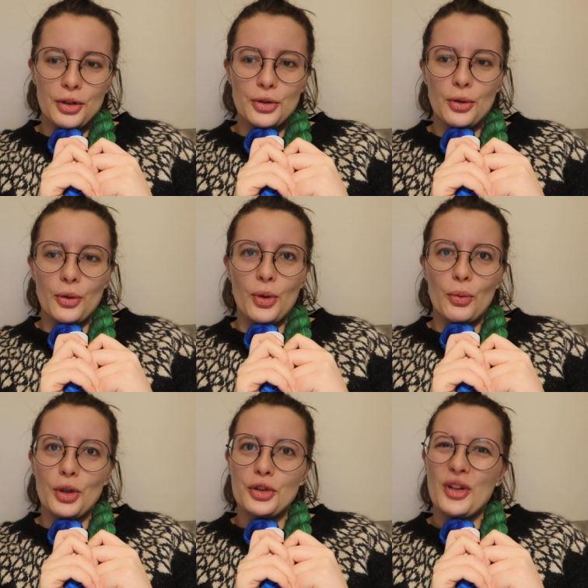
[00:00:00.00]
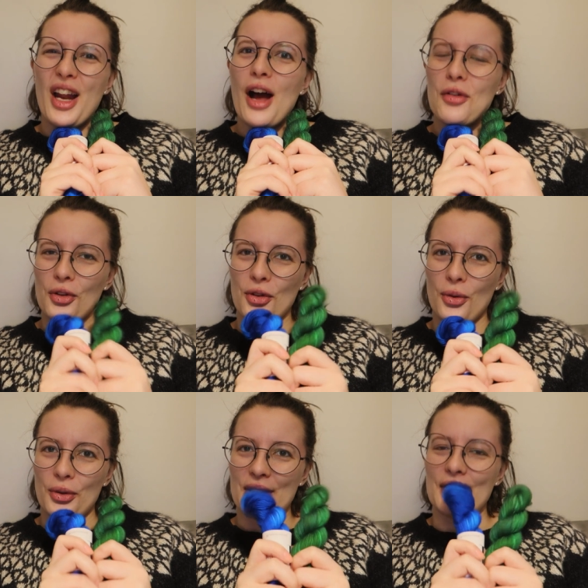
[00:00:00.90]
I'm gonna do the one where you do an
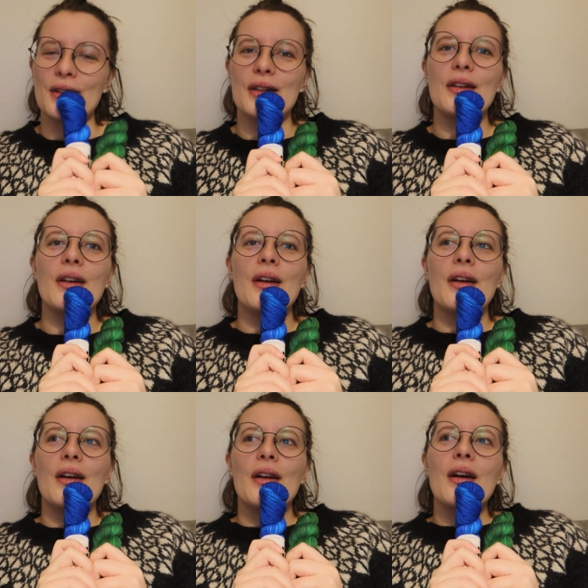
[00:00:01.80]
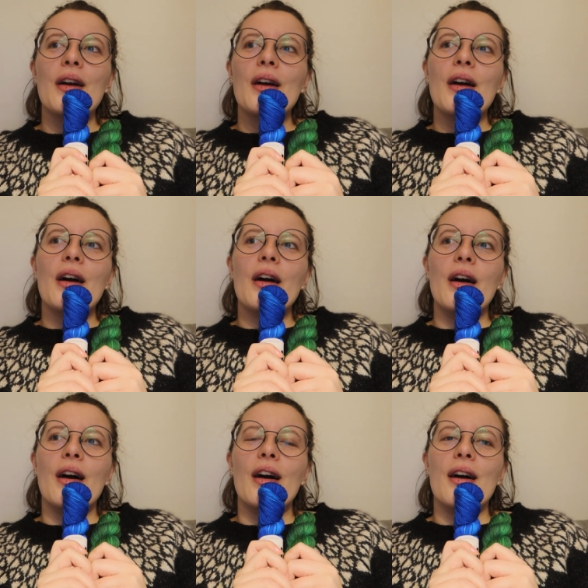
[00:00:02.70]
afterthought heel.
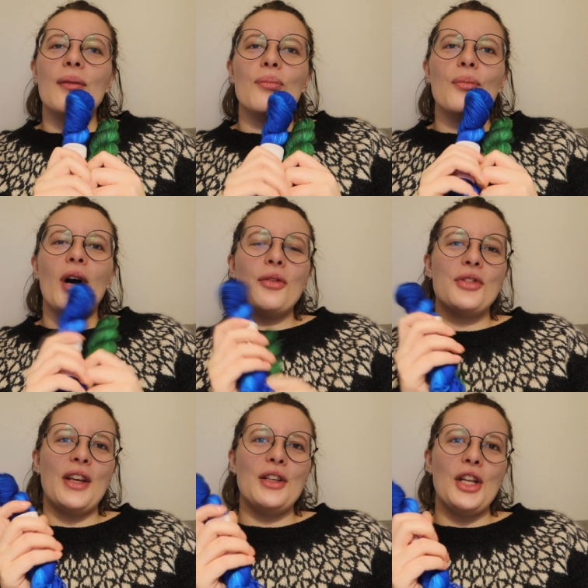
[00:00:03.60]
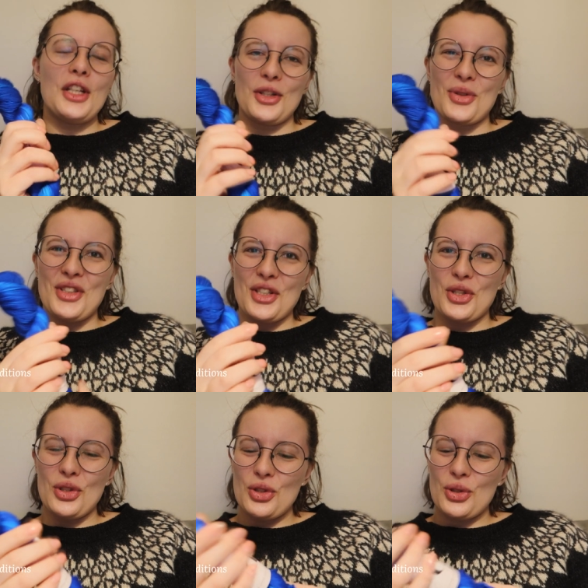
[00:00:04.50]
Um, I've seen Knitting
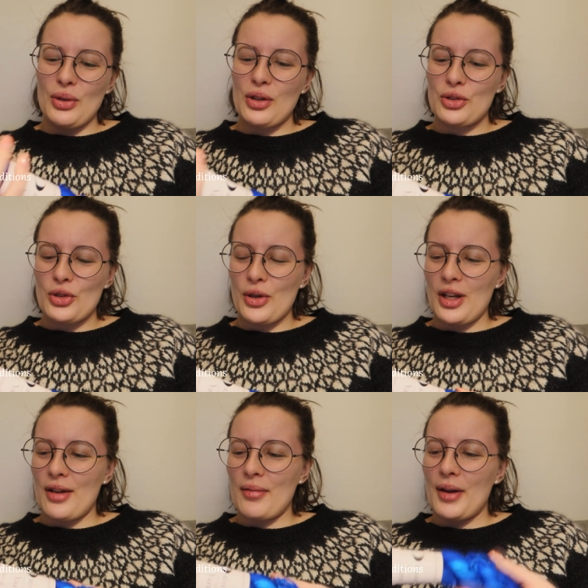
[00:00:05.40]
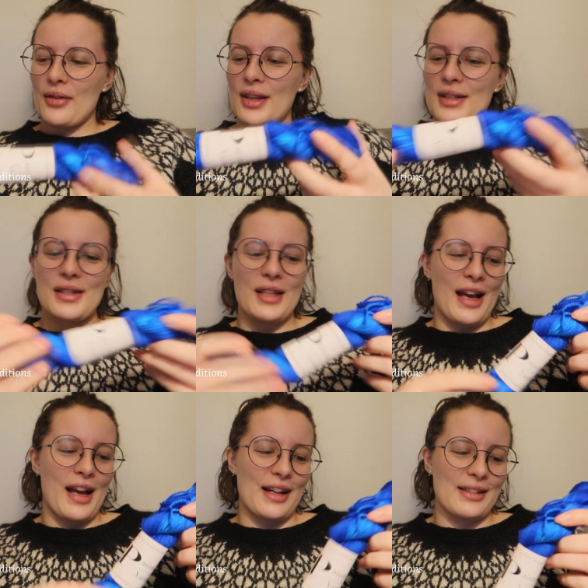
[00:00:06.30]
Traditions talk, talk a lot about
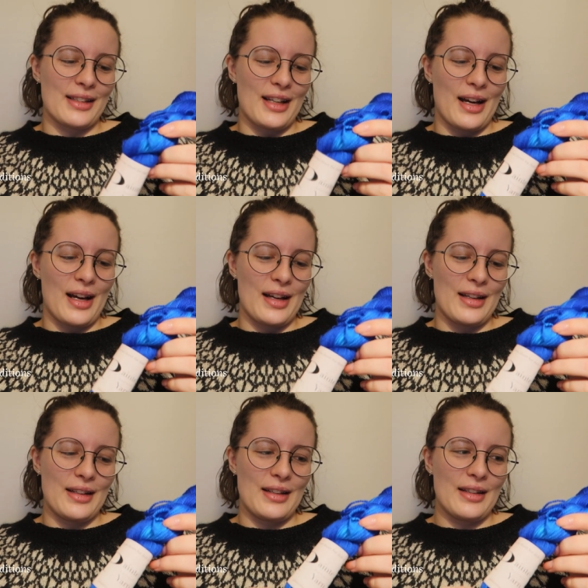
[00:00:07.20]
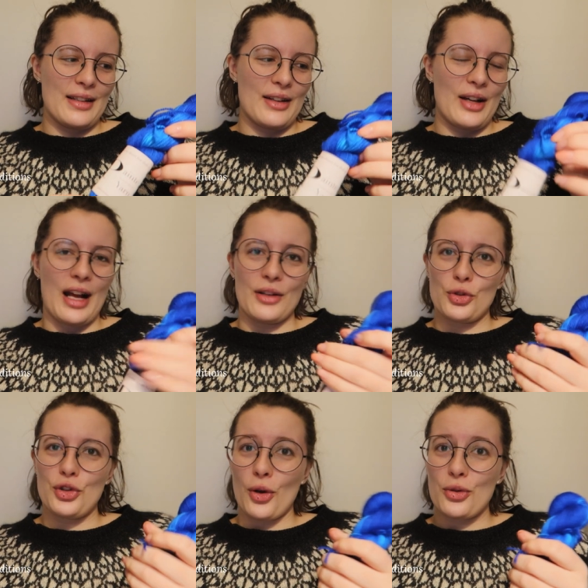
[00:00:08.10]
this, and I,
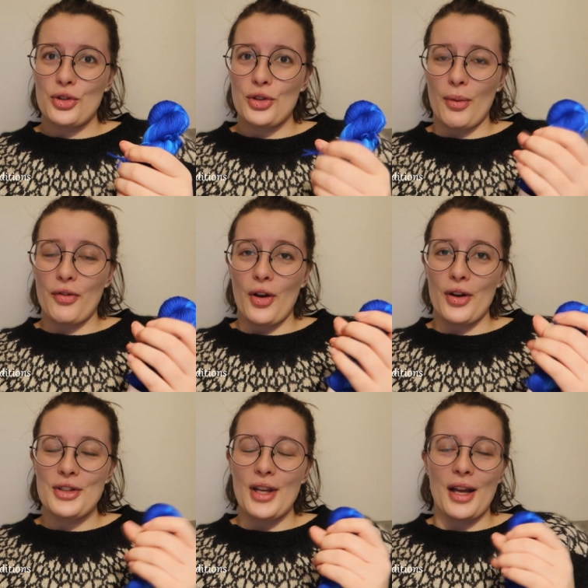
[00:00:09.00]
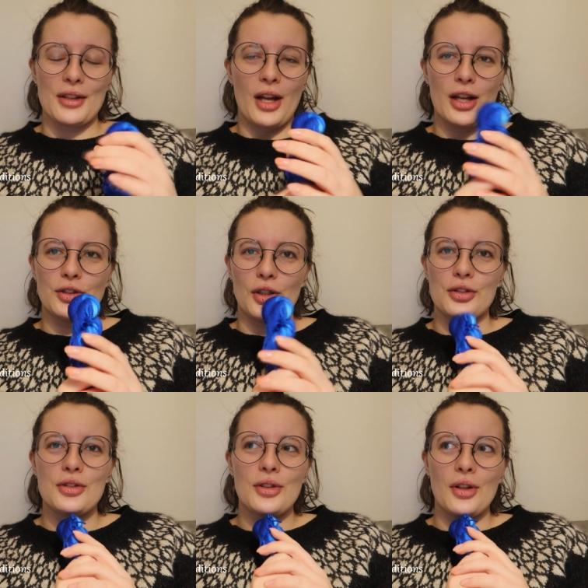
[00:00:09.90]
and showed some of hers, and I
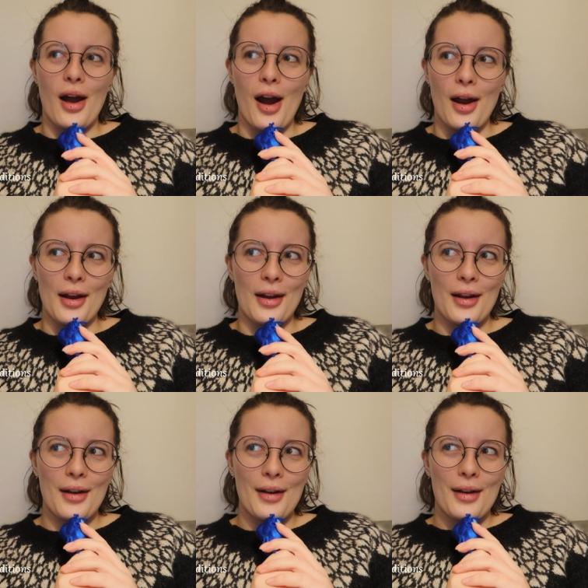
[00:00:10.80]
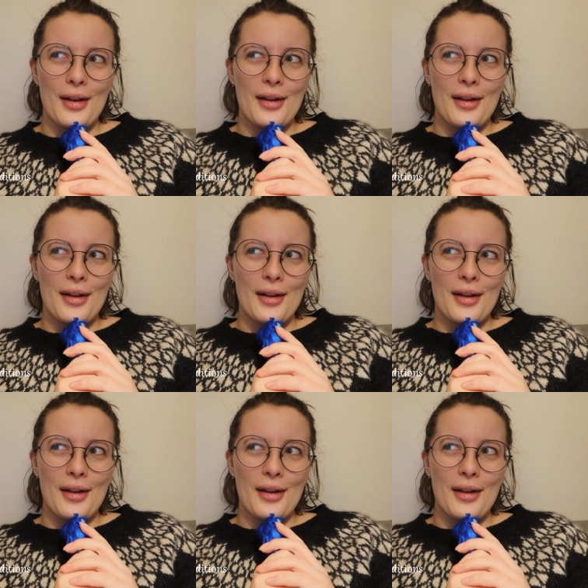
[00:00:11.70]
just, I